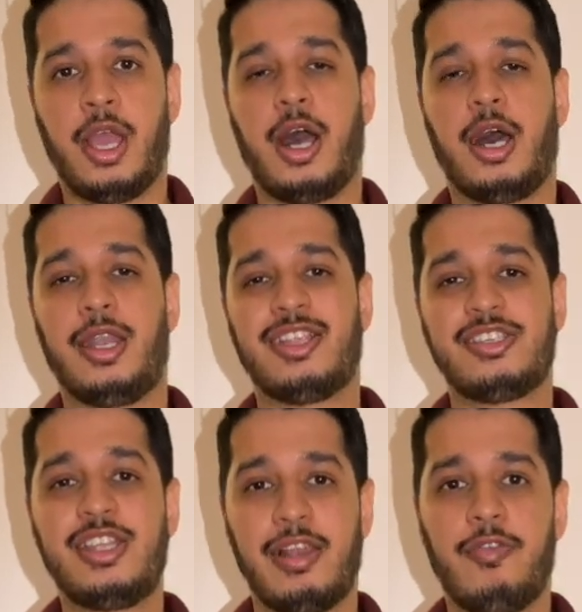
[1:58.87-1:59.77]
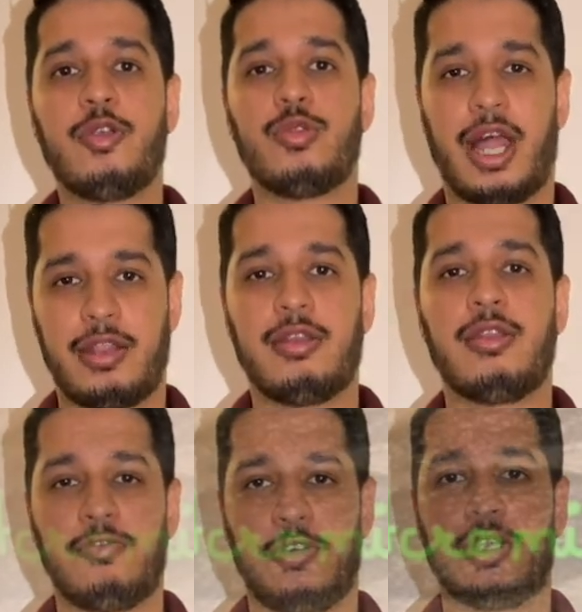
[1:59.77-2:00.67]
Let's delve into that a
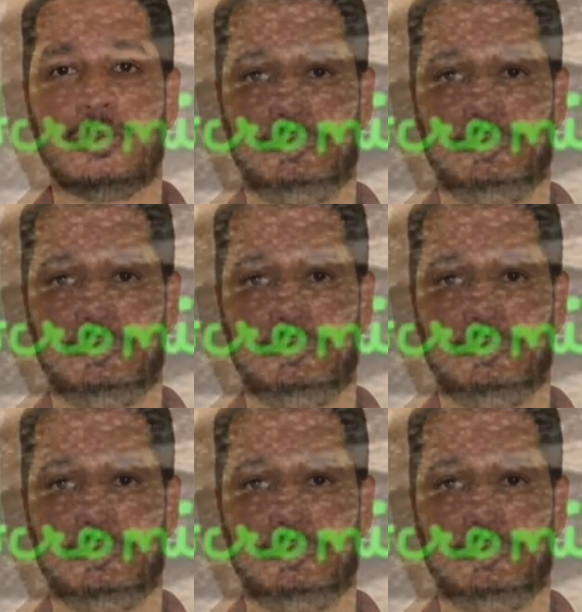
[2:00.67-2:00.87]
little further.